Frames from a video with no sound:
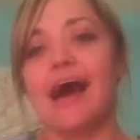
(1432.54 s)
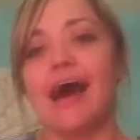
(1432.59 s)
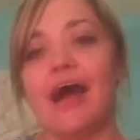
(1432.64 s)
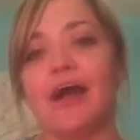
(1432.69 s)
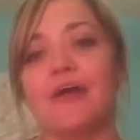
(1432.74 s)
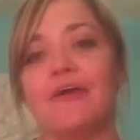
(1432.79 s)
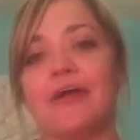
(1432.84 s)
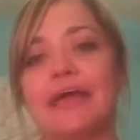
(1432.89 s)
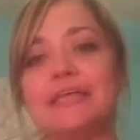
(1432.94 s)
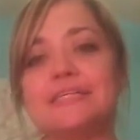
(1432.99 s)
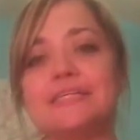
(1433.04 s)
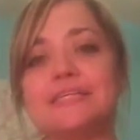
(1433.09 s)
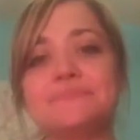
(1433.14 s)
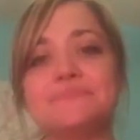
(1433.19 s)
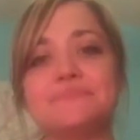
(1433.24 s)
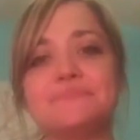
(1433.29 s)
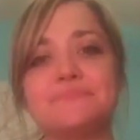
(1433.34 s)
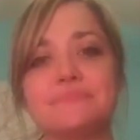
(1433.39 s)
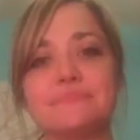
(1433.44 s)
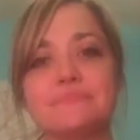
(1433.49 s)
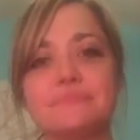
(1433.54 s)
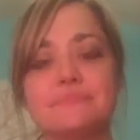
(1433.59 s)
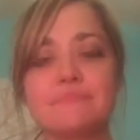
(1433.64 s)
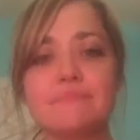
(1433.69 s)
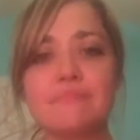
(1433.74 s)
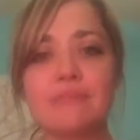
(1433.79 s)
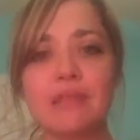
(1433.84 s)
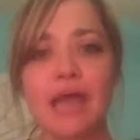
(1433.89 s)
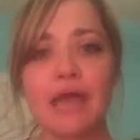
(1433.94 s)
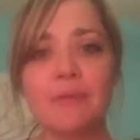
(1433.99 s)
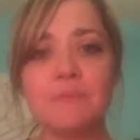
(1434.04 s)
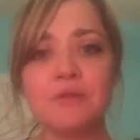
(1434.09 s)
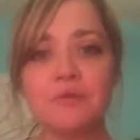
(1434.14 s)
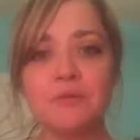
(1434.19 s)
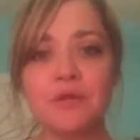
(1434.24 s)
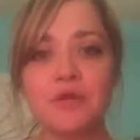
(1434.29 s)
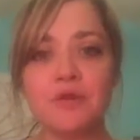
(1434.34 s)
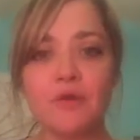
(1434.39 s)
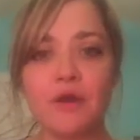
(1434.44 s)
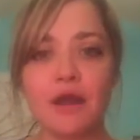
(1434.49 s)
All right. I'm going to
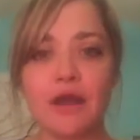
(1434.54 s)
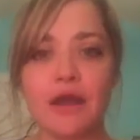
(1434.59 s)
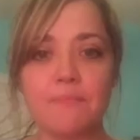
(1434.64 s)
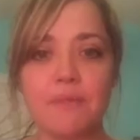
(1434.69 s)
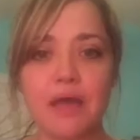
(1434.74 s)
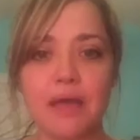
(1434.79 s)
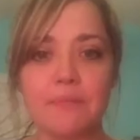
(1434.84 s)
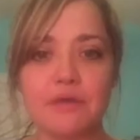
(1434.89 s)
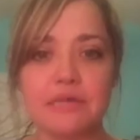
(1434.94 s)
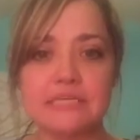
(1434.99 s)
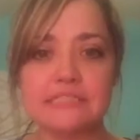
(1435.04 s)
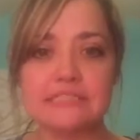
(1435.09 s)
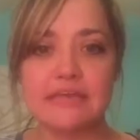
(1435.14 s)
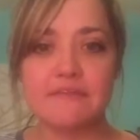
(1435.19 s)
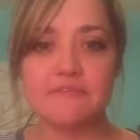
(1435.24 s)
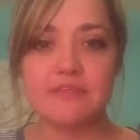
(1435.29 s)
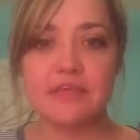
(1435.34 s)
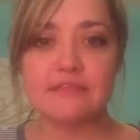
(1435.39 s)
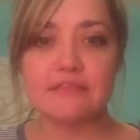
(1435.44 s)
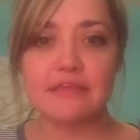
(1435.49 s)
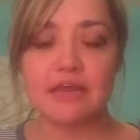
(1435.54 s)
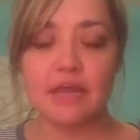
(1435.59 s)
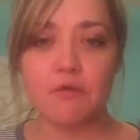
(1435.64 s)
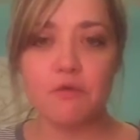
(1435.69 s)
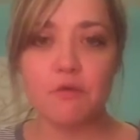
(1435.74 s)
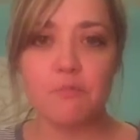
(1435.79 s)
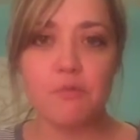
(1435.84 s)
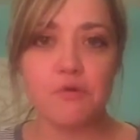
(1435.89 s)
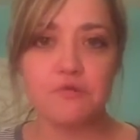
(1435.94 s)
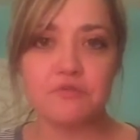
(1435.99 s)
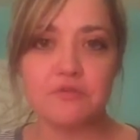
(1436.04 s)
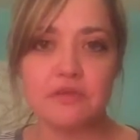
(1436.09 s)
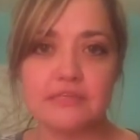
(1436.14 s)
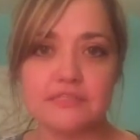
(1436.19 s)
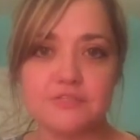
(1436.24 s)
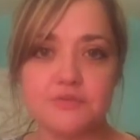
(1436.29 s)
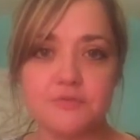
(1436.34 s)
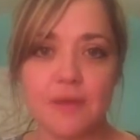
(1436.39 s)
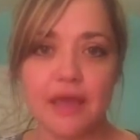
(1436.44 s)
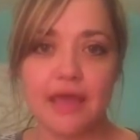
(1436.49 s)
record, I'm going to save this and I will post
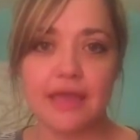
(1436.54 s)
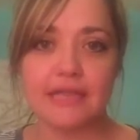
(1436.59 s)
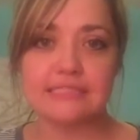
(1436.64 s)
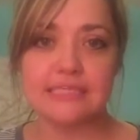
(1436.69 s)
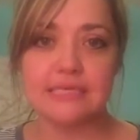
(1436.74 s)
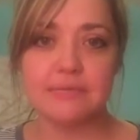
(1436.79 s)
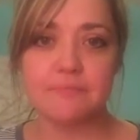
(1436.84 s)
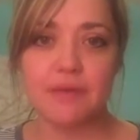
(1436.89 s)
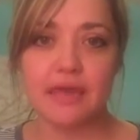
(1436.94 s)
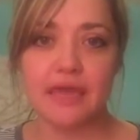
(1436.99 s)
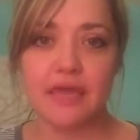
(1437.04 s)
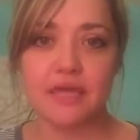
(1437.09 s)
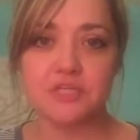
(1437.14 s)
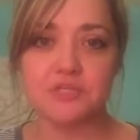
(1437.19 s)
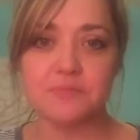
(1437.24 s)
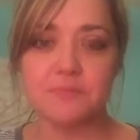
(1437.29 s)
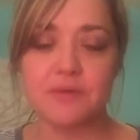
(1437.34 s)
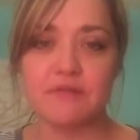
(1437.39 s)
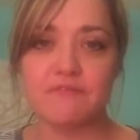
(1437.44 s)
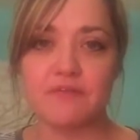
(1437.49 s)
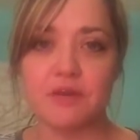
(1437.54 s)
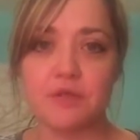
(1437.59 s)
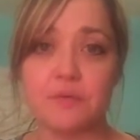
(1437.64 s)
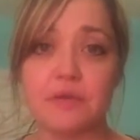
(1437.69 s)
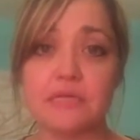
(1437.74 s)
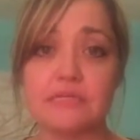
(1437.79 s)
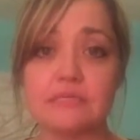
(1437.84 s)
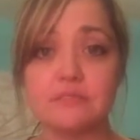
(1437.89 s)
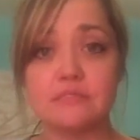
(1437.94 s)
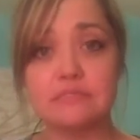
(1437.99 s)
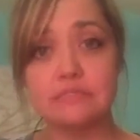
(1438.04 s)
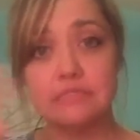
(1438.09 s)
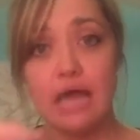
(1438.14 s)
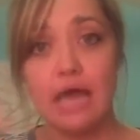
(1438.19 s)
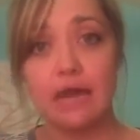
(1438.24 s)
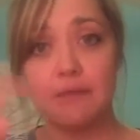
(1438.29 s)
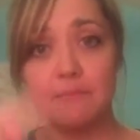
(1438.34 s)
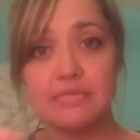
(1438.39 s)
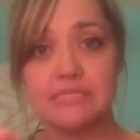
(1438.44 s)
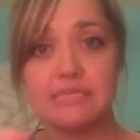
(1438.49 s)
it to my team page. But if anyone is
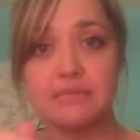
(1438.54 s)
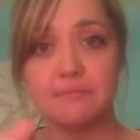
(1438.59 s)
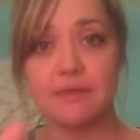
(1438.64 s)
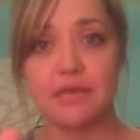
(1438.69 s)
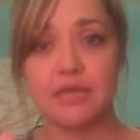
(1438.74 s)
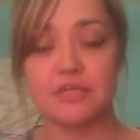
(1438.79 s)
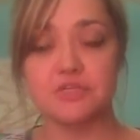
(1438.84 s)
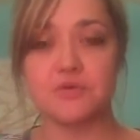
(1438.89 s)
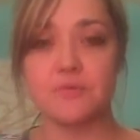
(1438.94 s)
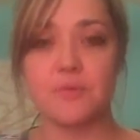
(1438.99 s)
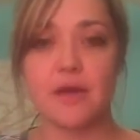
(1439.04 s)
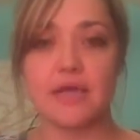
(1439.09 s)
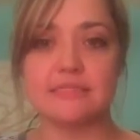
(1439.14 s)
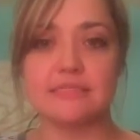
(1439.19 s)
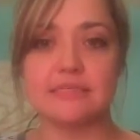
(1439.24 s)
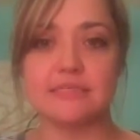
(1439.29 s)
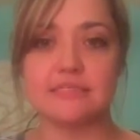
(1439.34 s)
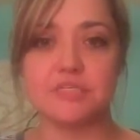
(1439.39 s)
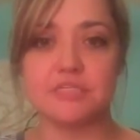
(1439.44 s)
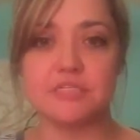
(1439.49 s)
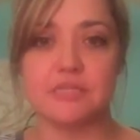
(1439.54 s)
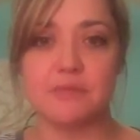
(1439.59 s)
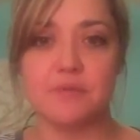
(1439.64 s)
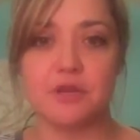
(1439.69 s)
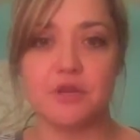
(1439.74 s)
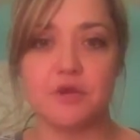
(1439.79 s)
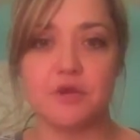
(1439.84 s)
not on my team page who wants this, just let me